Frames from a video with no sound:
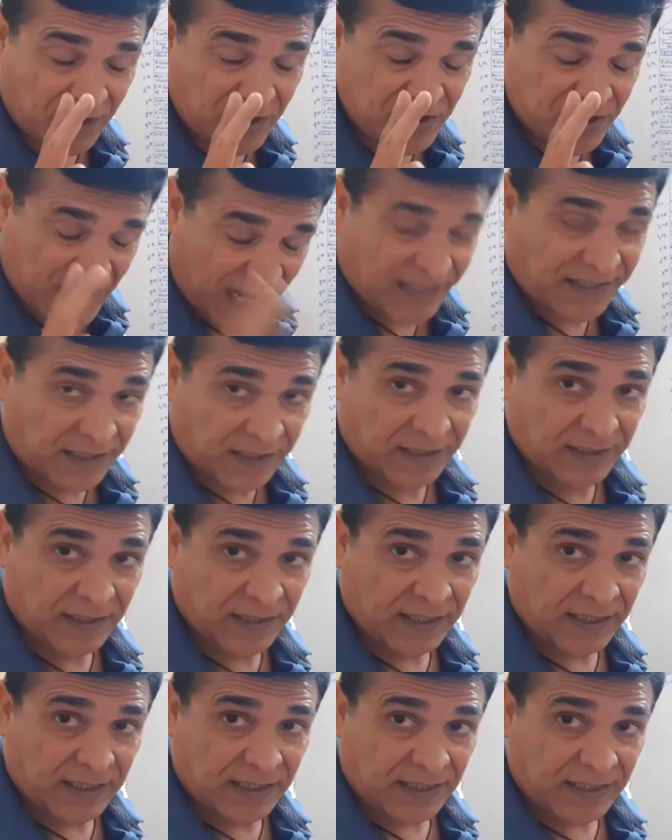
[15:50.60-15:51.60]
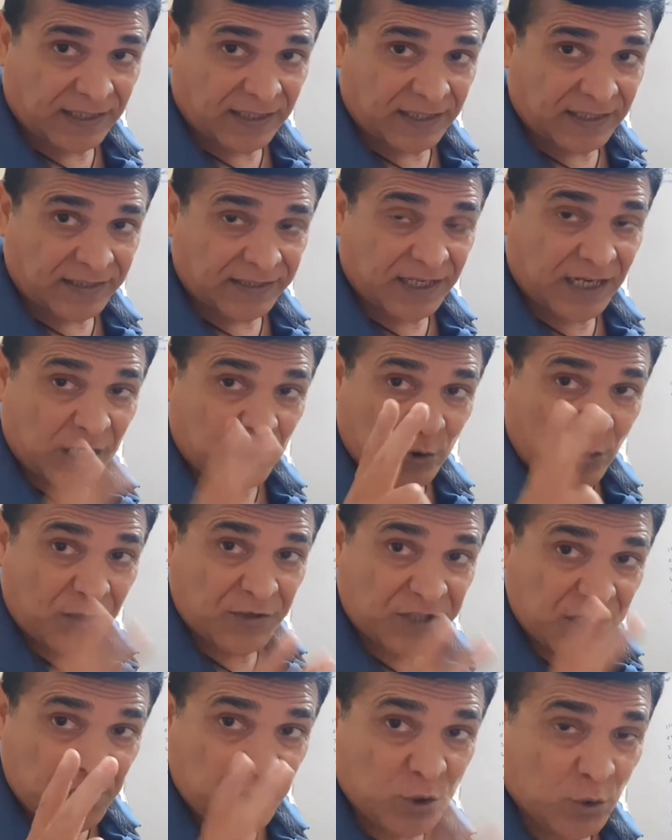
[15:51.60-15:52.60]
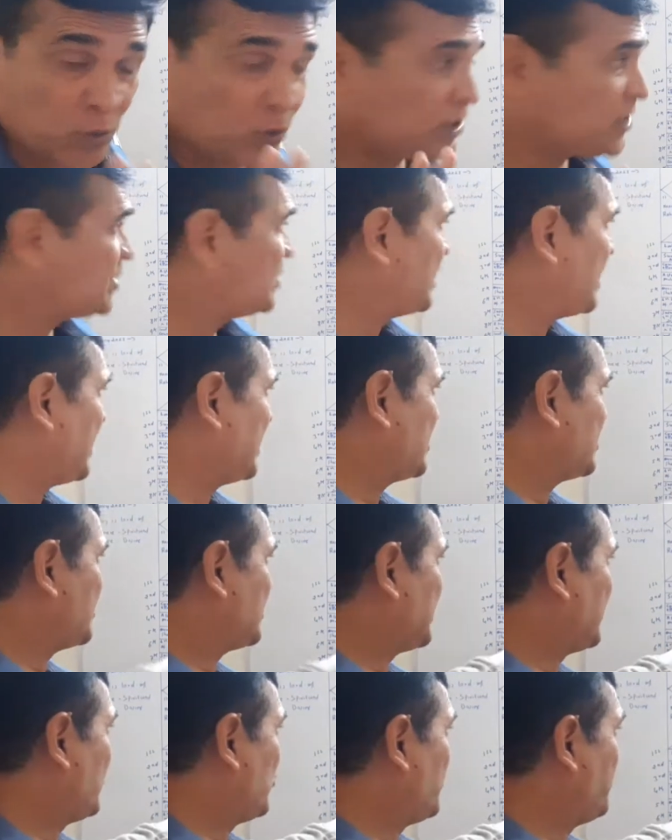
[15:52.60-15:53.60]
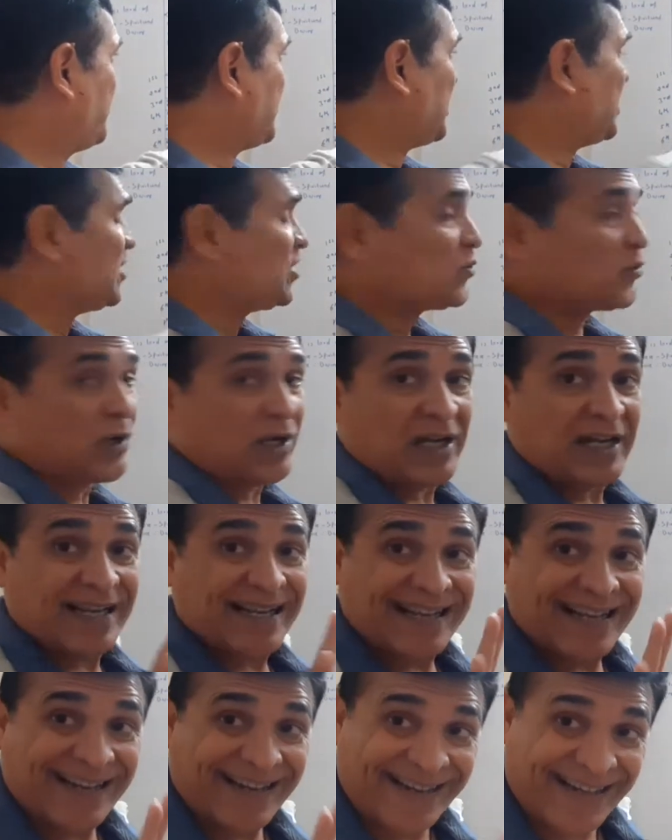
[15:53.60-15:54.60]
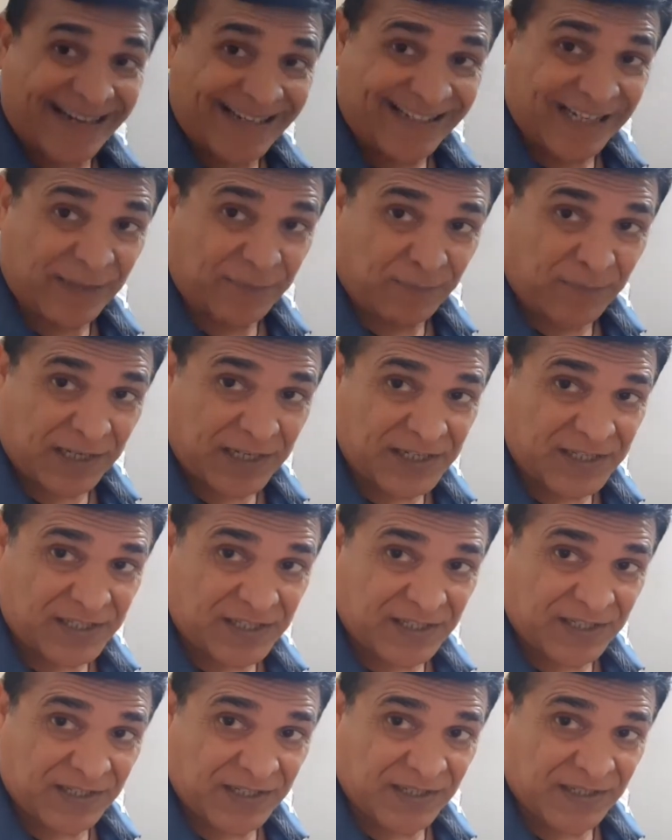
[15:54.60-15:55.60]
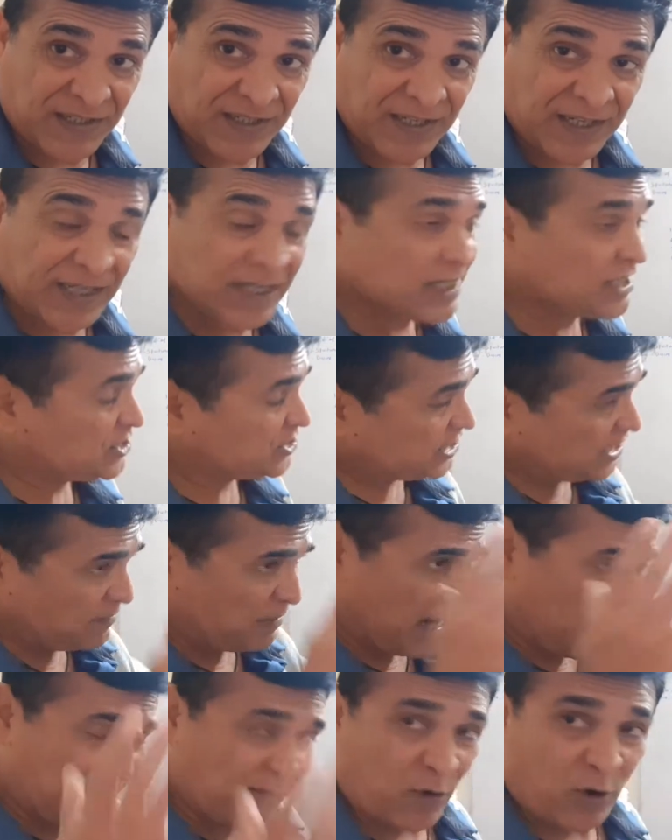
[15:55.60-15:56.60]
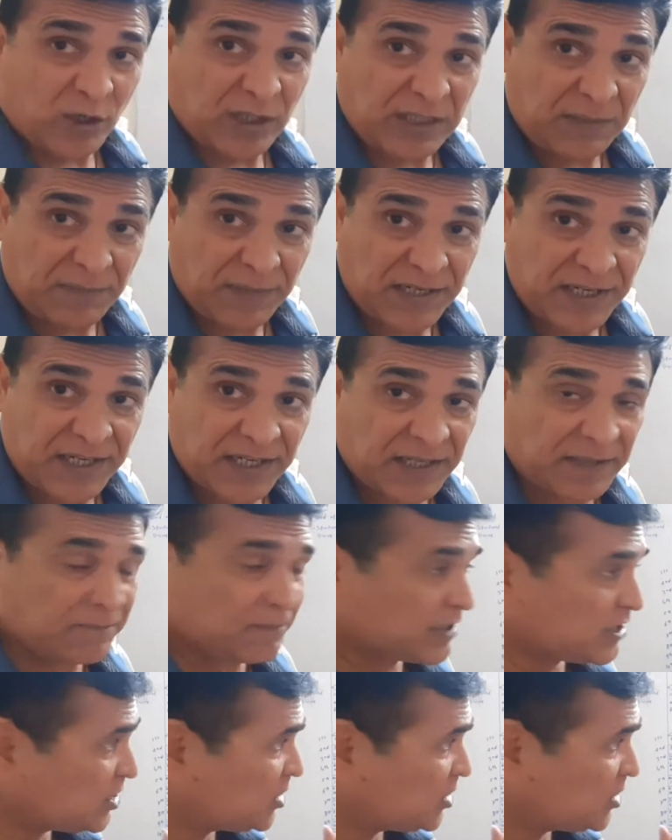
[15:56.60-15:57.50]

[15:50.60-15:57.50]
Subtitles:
Saturn, till 22 is there. She would be into a rented place. She may have all the money, but